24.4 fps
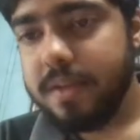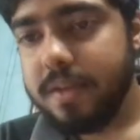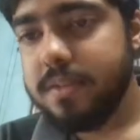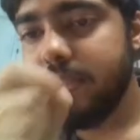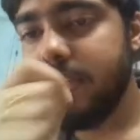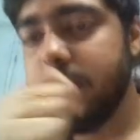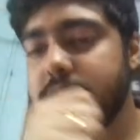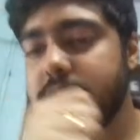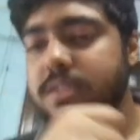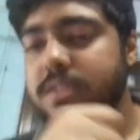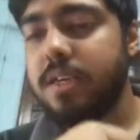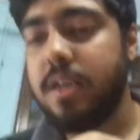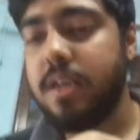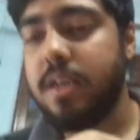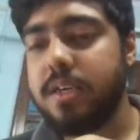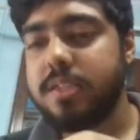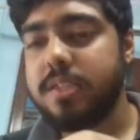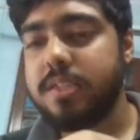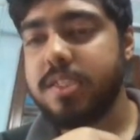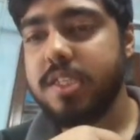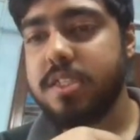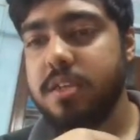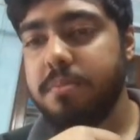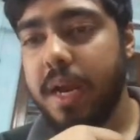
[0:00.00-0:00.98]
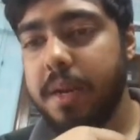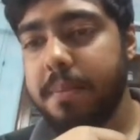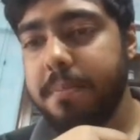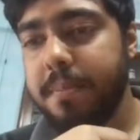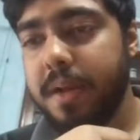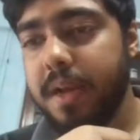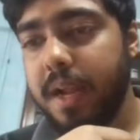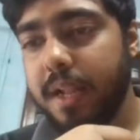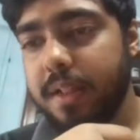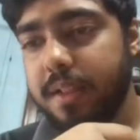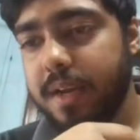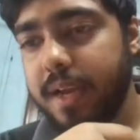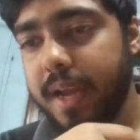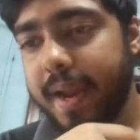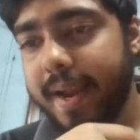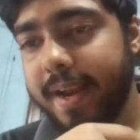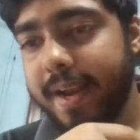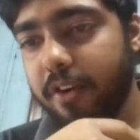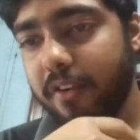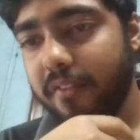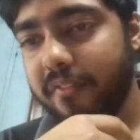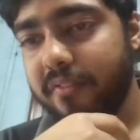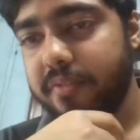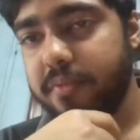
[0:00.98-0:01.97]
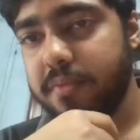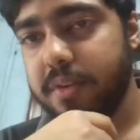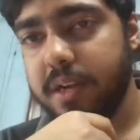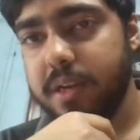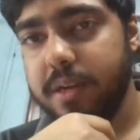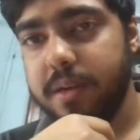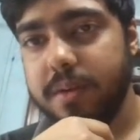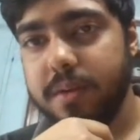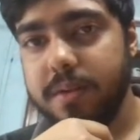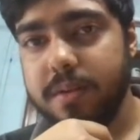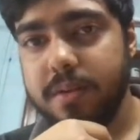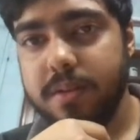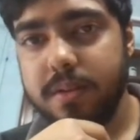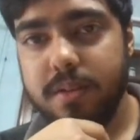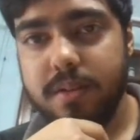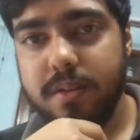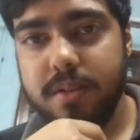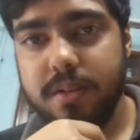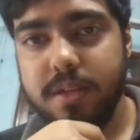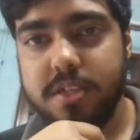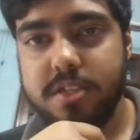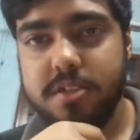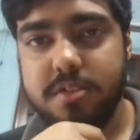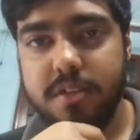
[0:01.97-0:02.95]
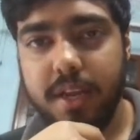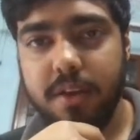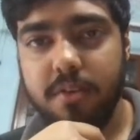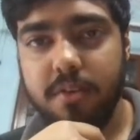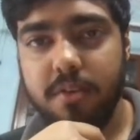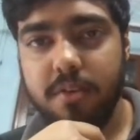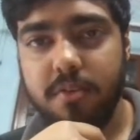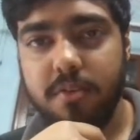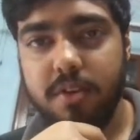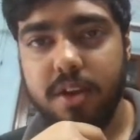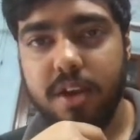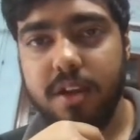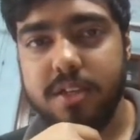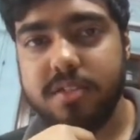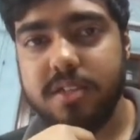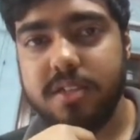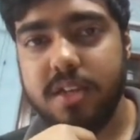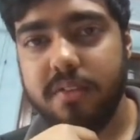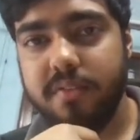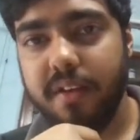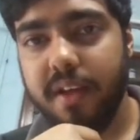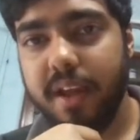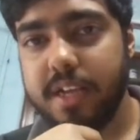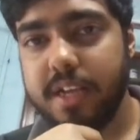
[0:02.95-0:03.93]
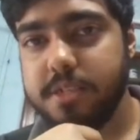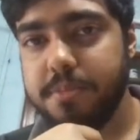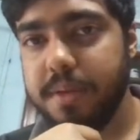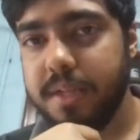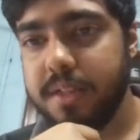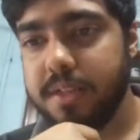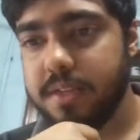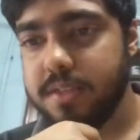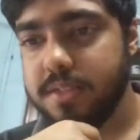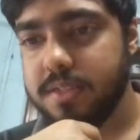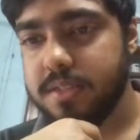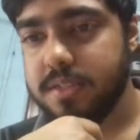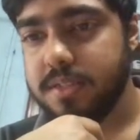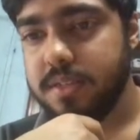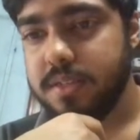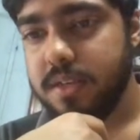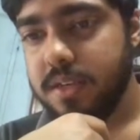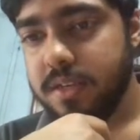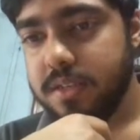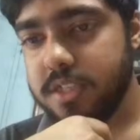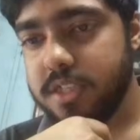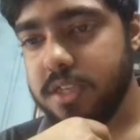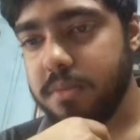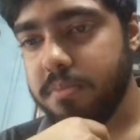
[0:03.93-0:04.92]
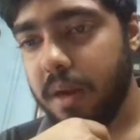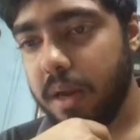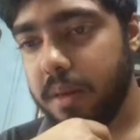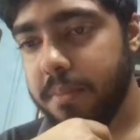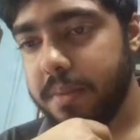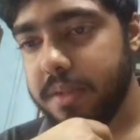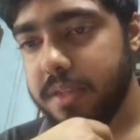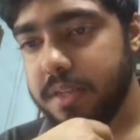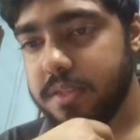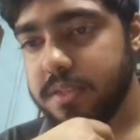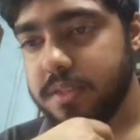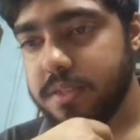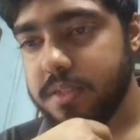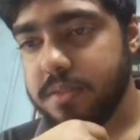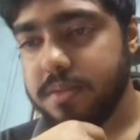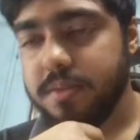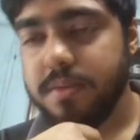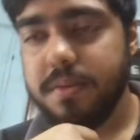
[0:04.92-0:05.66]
uh, just remind me at the end of my this thing. Okay, just after I explain this, just remind me this.